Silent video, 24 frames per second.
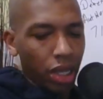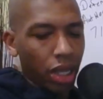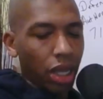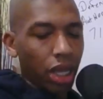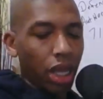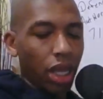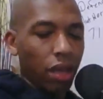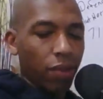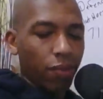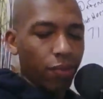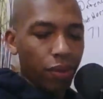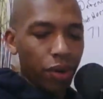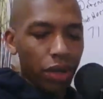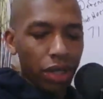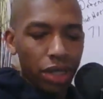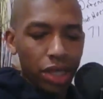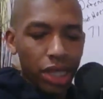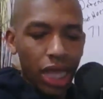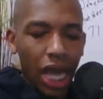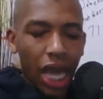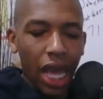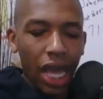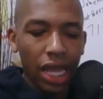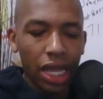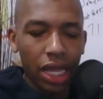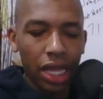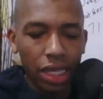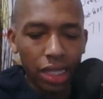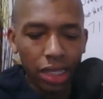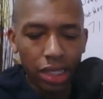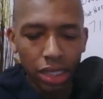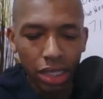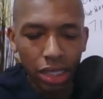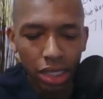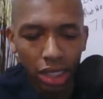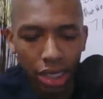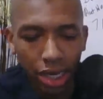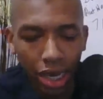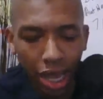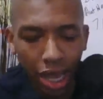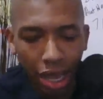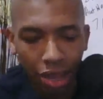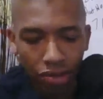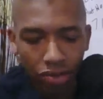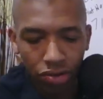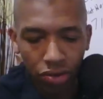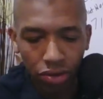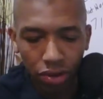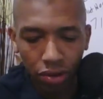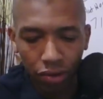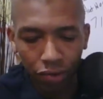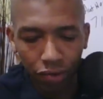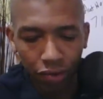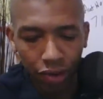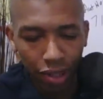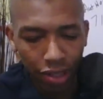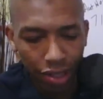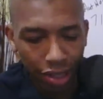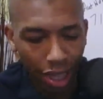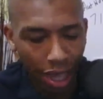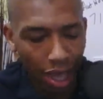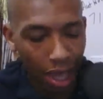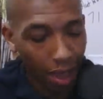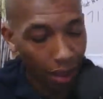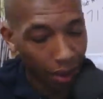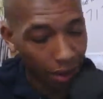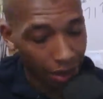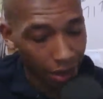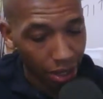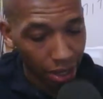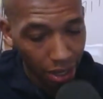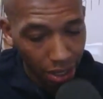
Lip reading: He put that into the National Defense Act.